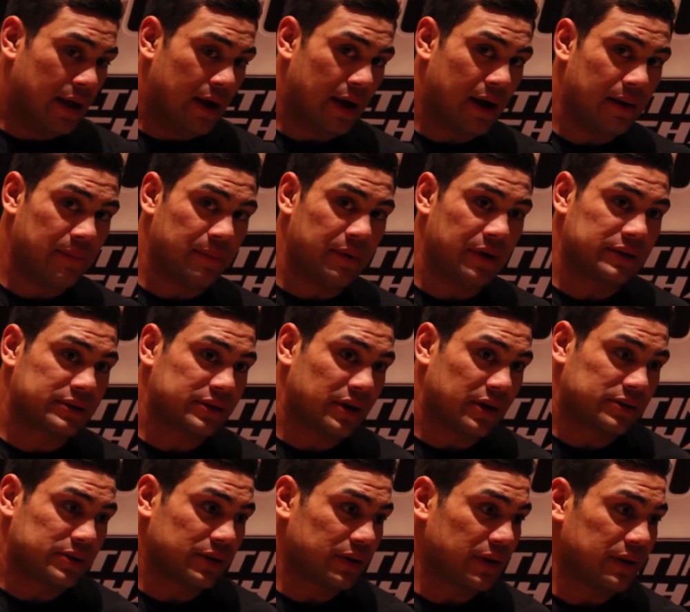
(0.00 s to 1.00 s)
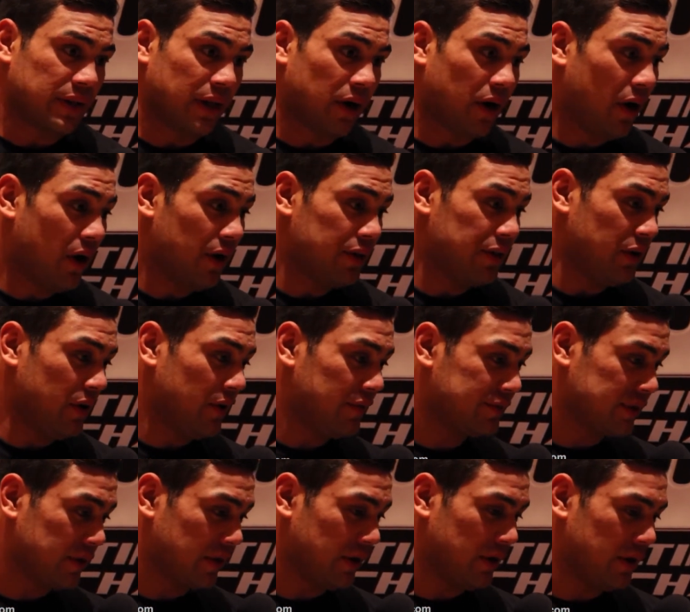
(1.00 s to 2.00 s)
Um, but it's also good that all the U
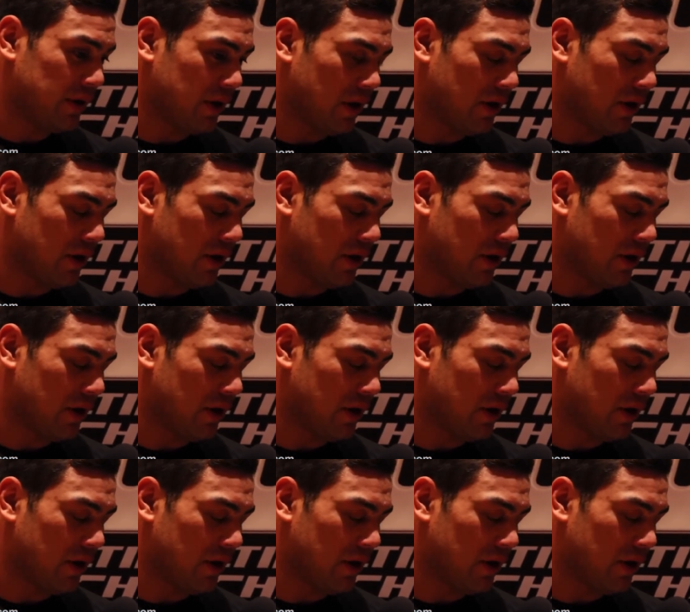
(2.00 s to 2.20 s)
F C,